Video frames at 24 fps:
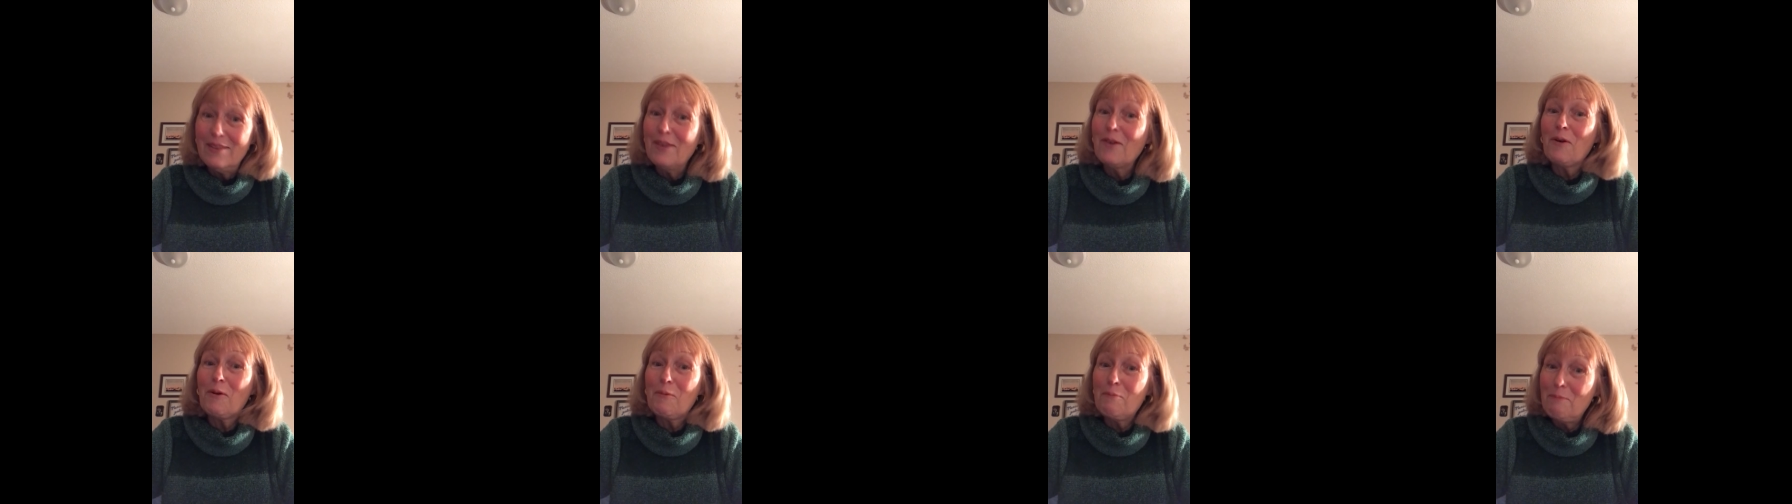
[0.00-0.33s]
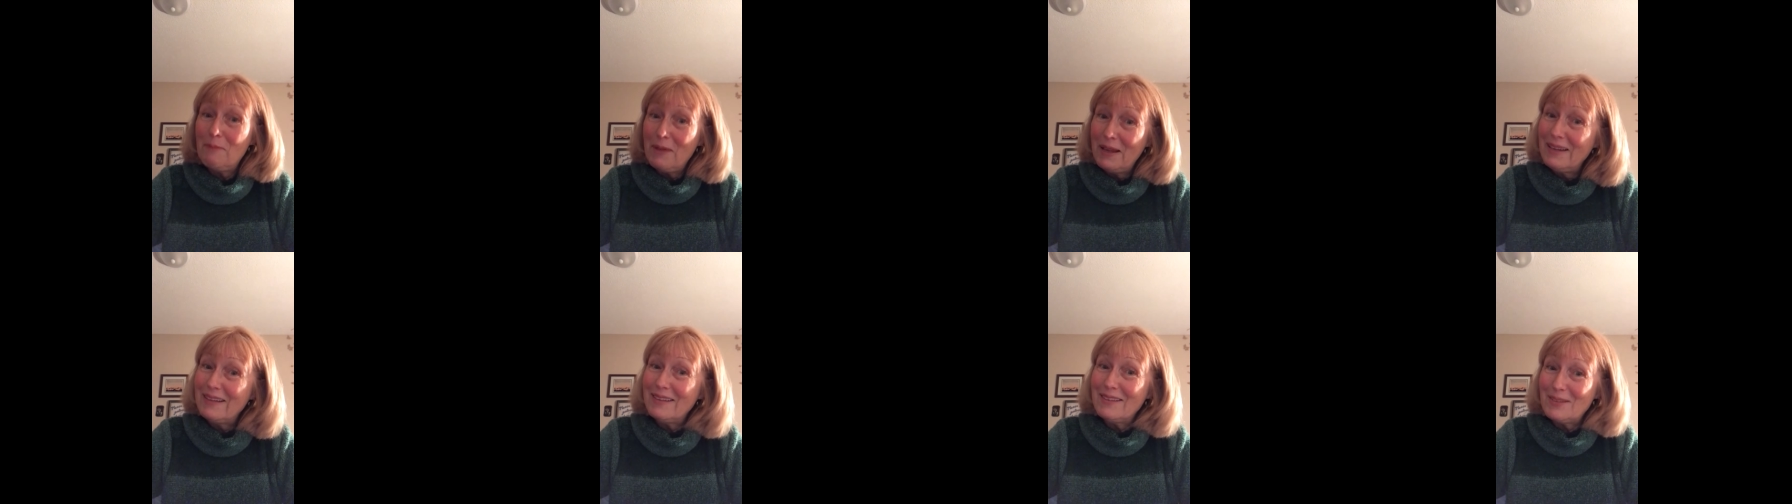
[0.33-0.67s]
there are
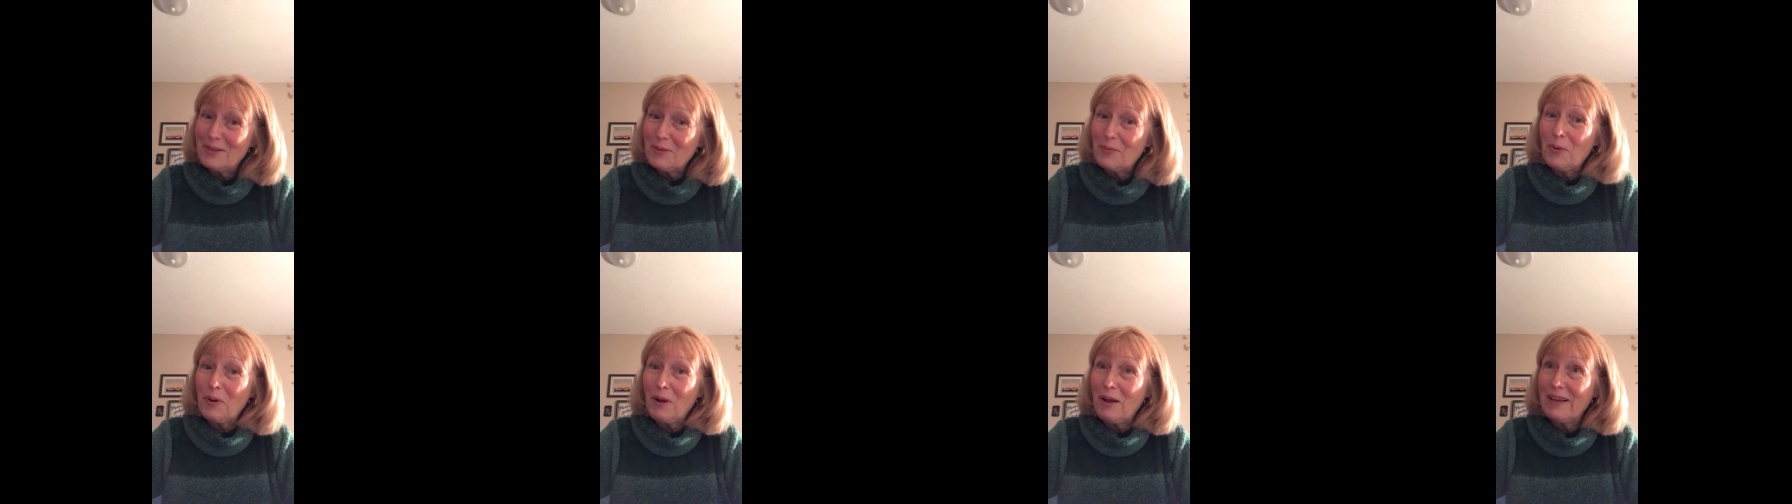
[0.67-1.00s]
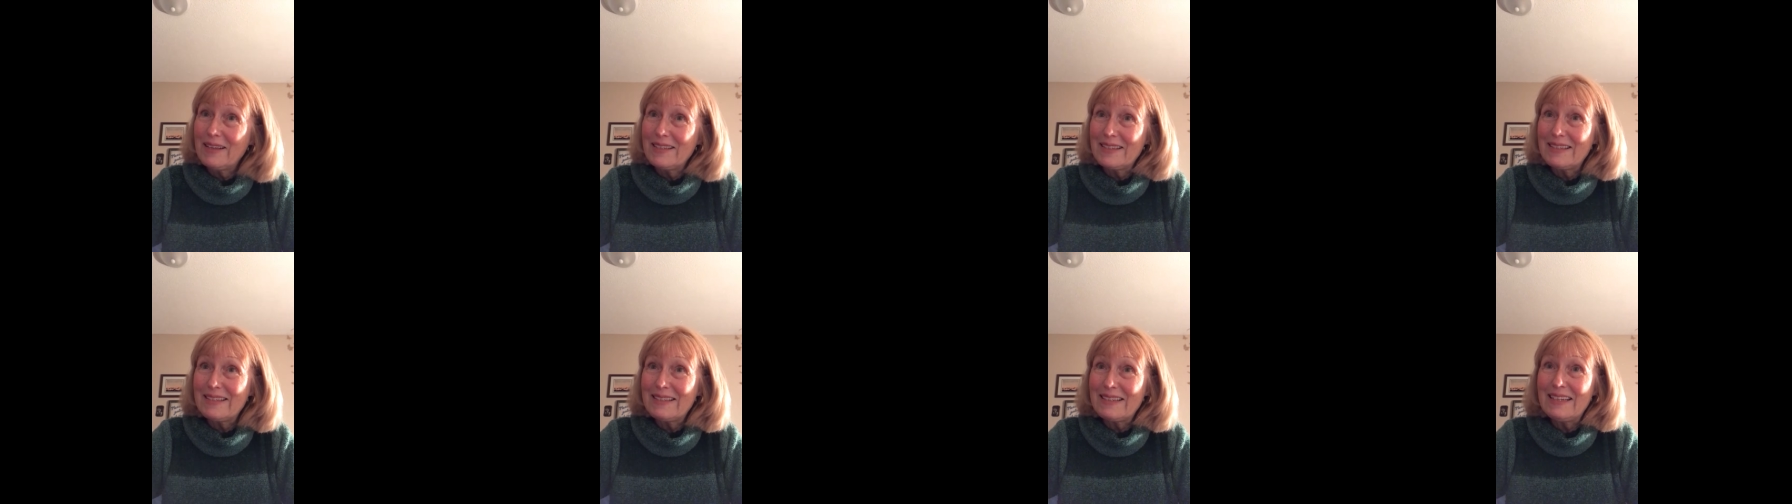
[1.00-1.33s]
many
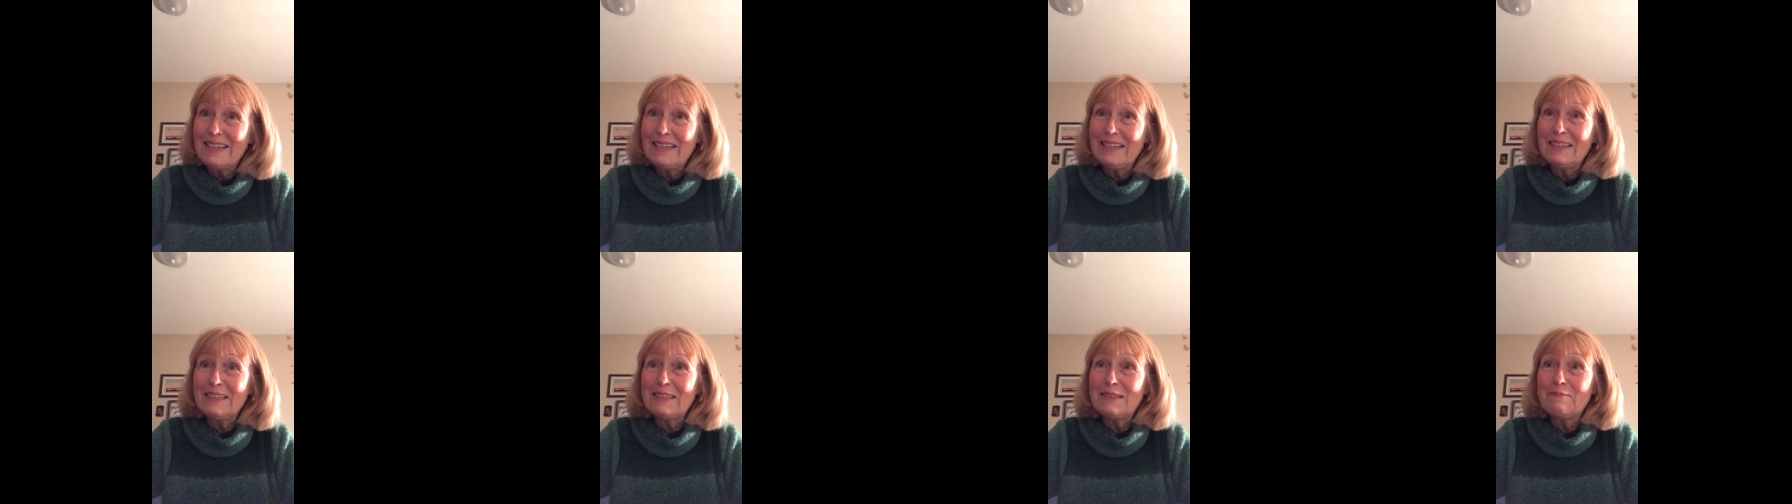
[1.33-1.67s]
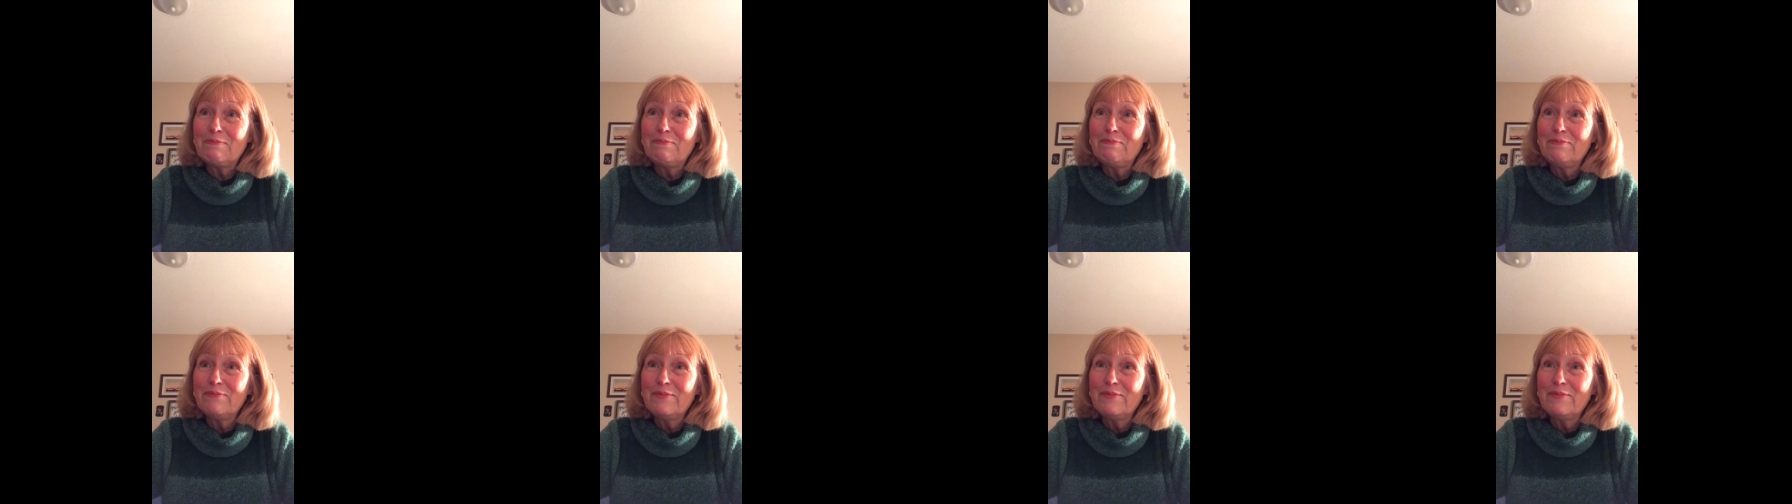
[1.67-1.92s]
surprises in it.